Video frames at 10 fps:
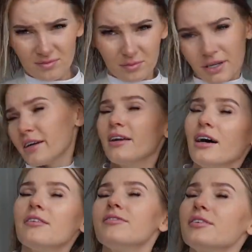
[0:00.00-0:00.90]
But
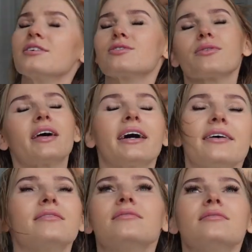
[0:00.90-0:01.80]
enough so
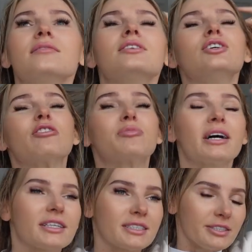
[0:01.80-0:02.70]
that you have
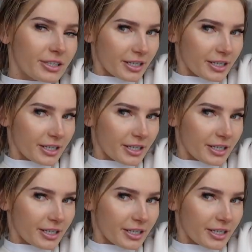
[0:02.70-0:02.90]
product in your